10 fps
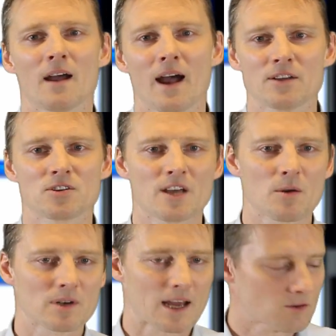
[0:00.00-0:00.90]
and today I
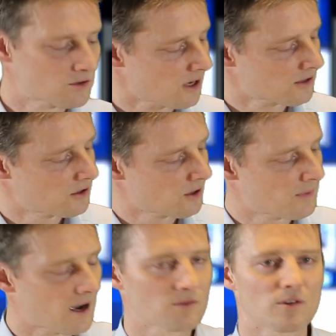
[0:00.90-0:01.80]
would like to talk to you
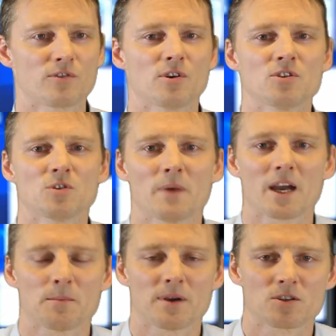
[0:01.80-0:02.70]
about the 32
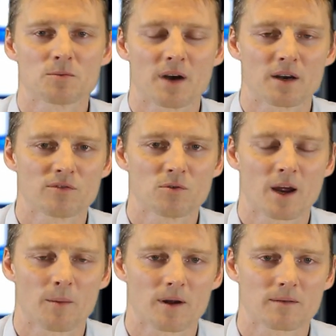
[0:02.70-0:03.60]
megapixel PanoVu
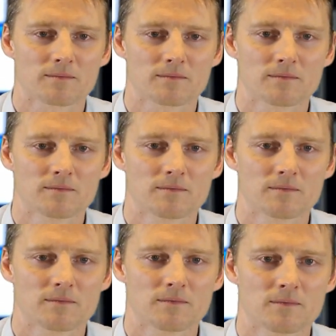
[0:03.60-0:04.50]
camera.
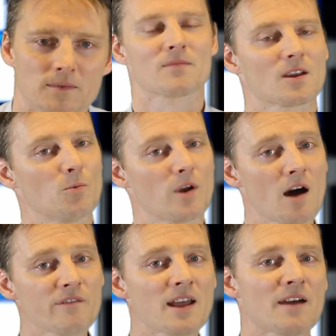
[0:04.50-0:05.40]
We
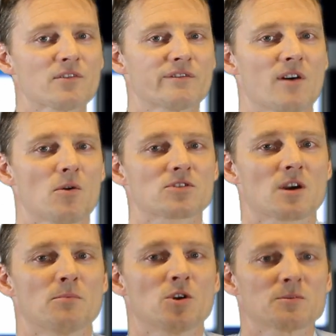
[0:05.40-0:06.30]
often have to focus
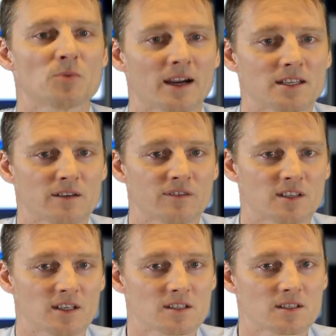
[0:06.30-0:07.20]
on multiple
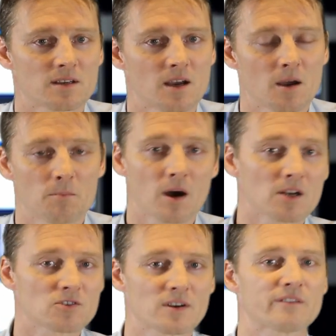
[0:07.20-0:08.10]
activities,
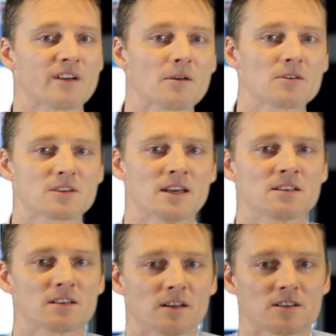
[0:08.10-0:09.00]
monitoring various
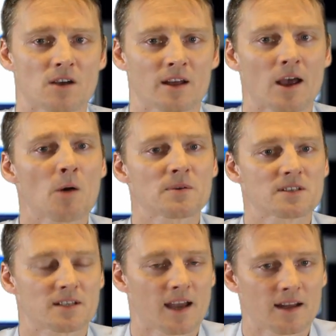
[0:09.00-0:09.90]
incidents at
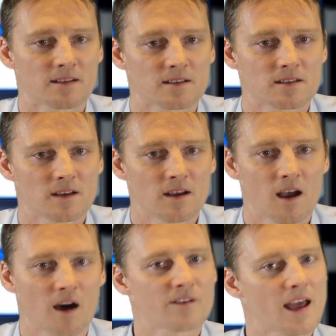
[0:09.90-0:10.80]
opposite ends
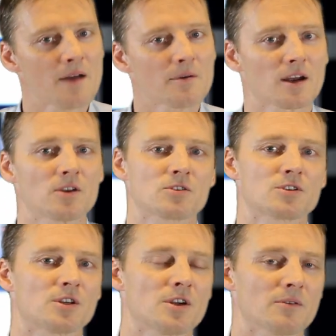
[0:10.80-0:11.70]
of an area you're
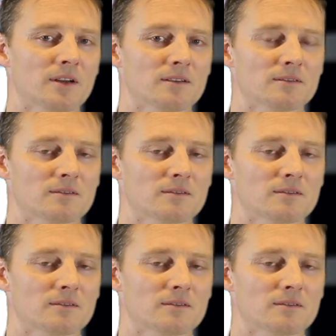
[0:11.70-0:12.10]
securing.